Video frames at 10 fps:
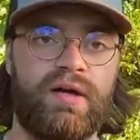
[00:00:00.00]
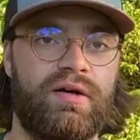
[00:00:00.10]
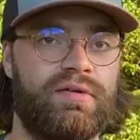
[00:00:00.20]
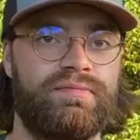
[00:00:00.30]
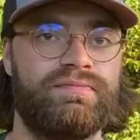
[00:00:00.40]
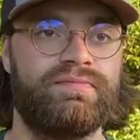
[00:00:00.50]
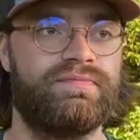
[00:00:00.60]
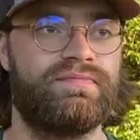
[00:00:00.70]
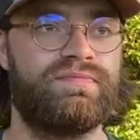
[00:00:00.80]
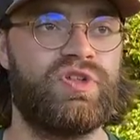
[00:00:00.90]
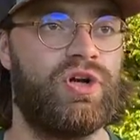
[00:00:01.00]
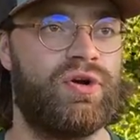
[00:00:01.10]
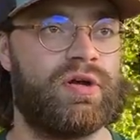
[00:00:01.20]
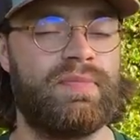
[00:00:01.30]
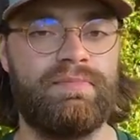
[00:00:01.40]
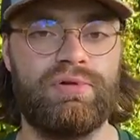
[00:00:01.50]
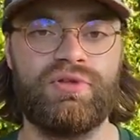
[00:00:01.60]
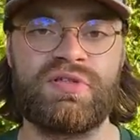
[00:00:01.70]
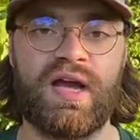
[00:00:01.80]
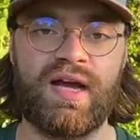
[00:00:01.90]
It can be
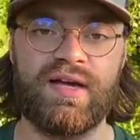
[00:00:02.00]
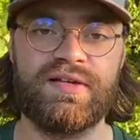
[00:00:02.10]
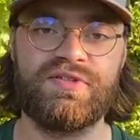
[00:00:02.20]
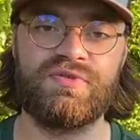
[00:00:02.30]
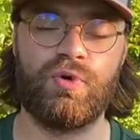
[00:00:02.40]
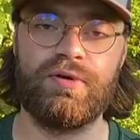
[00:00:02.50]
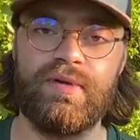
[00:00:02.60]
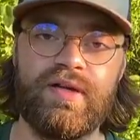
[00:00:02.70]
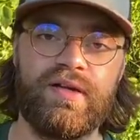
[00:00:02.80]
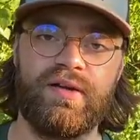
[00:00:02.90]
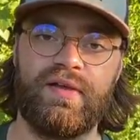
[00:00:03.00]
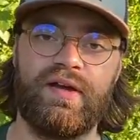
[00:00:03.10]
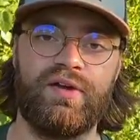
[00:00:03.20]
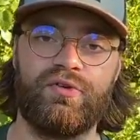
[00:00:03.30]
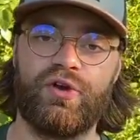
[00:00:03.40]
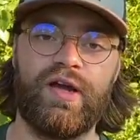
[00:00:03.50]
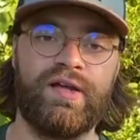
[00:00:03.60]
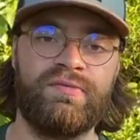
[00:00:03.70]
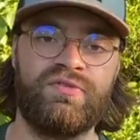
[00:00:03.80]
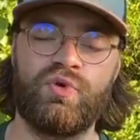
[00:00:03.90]
blue skies 1 minute and then it'll
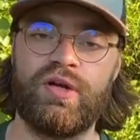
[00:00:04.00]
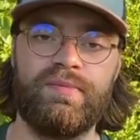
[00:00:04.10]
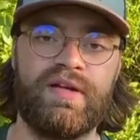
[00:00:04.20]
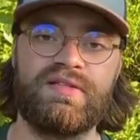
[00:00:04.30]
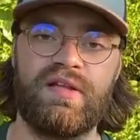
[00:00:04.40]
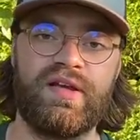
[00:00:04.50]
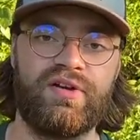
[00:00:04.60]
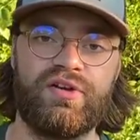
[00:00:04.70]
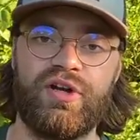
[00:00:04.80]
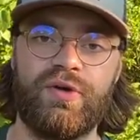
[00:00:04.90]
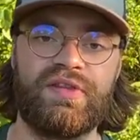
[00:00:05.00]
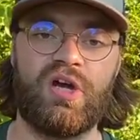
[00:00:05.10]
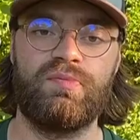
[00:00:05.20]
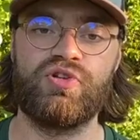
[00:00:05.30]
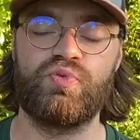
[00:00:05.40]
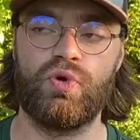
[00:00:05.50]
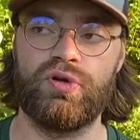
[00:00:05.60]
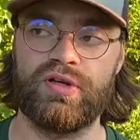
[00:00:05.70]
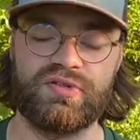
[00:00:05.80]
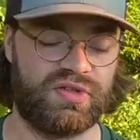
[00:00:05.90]
rain 20 minutes later, without much warning.